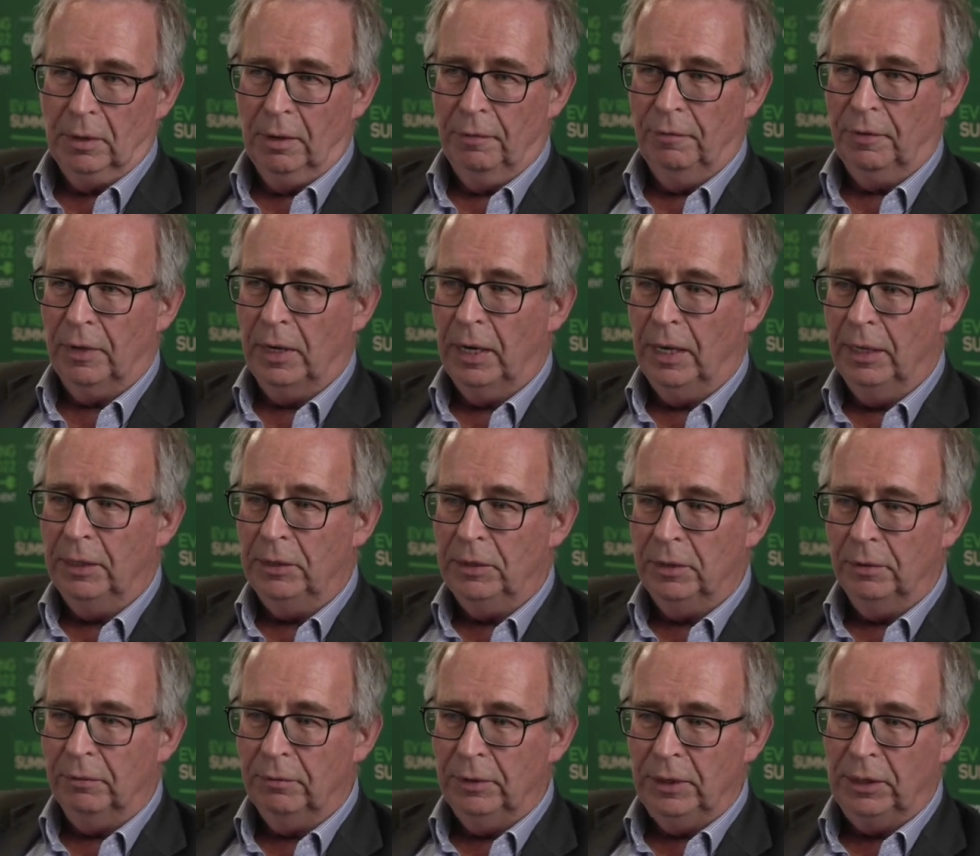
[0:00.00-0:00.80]

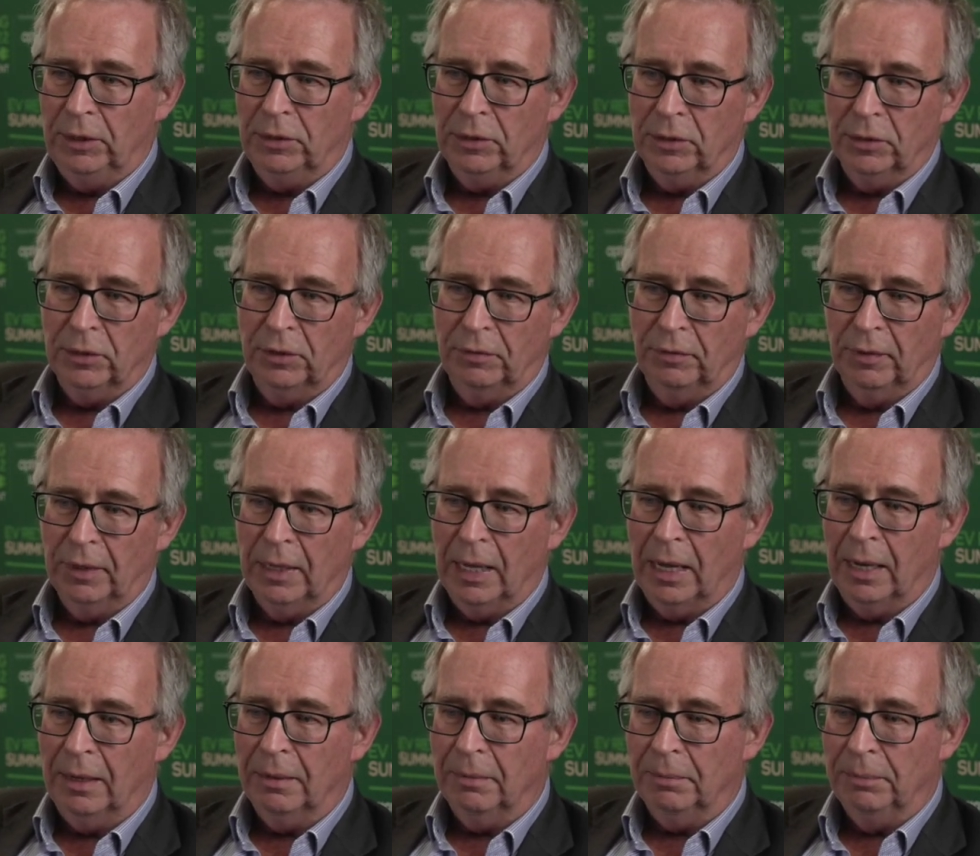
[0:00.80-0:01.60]
variety of reasons for
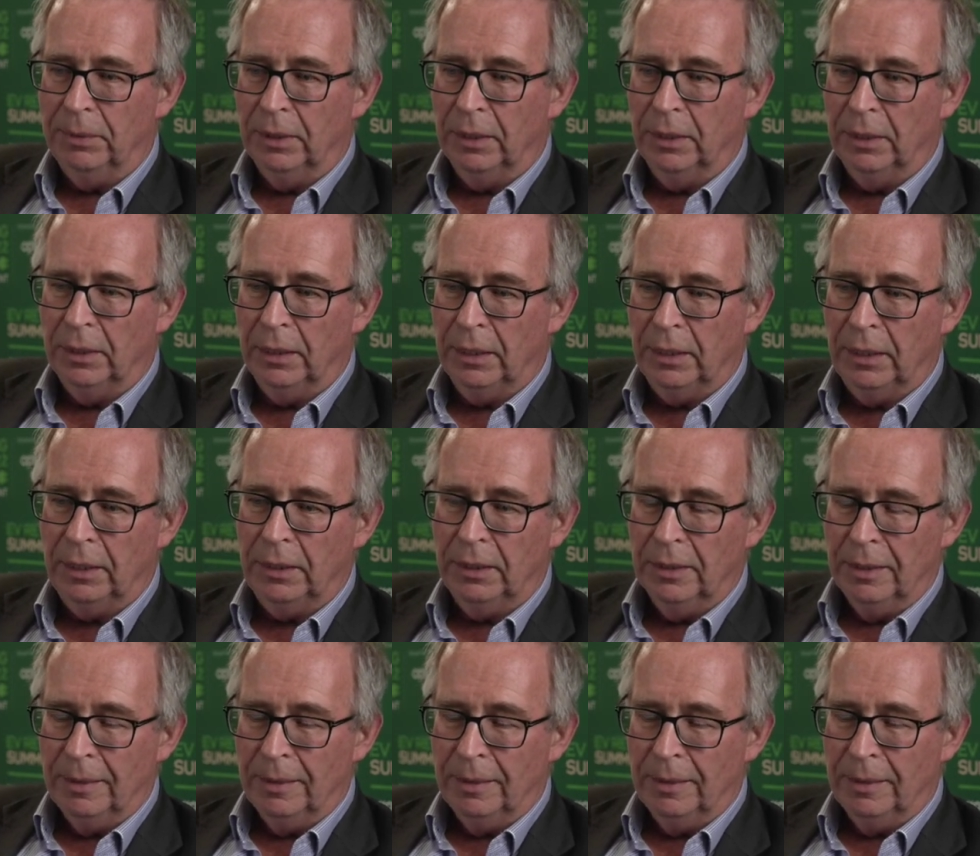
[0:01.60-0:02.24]
that. But the